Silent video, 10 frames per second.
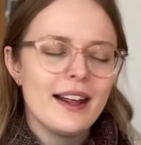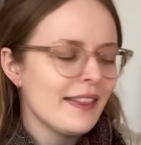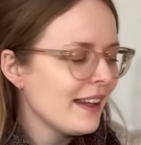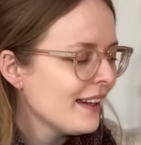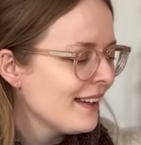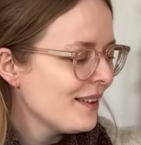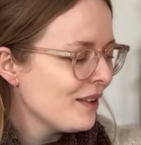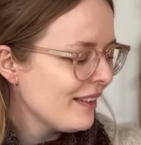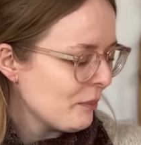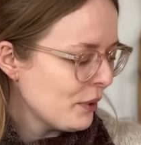The
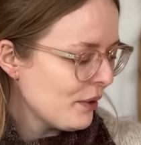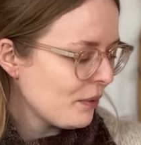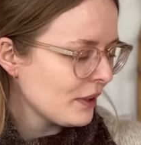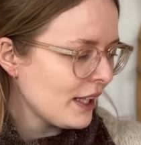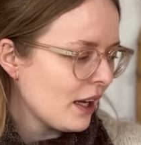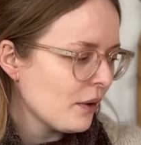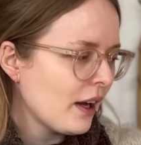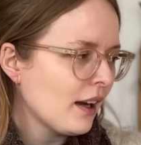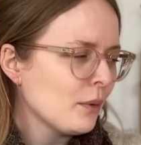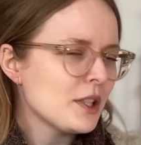beautiful yellow
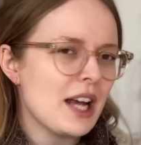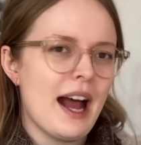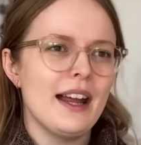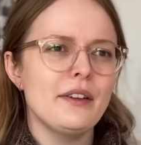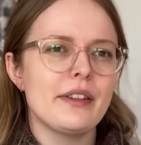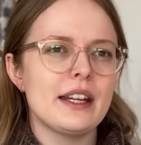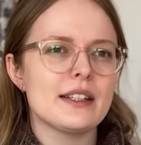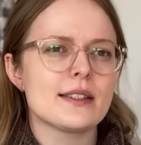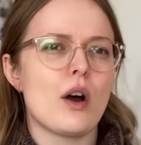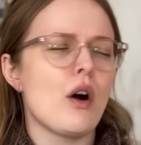color, which I think
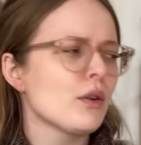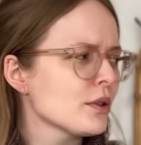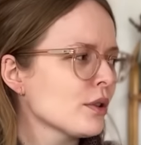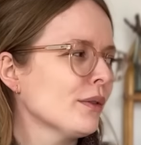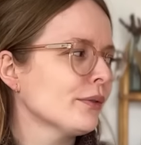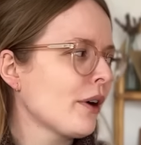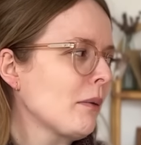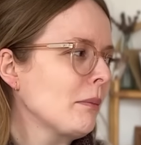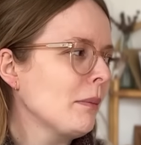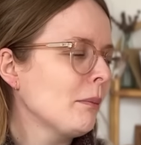is also
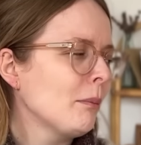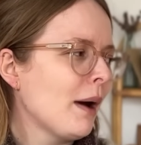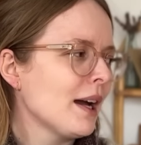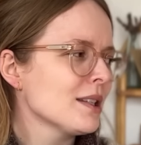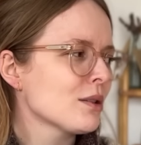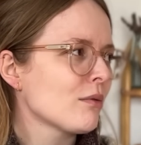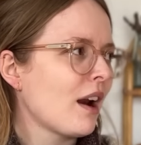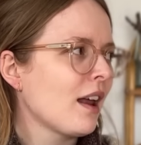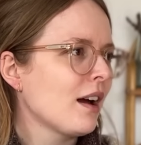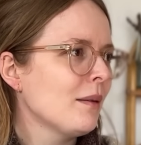from my
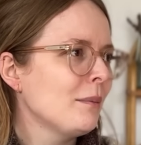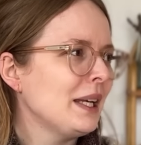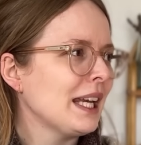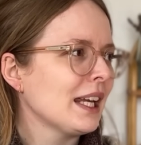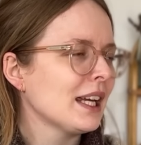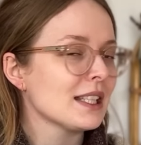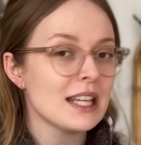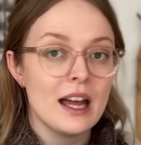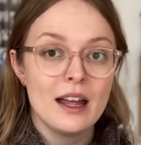Sorella mini kit.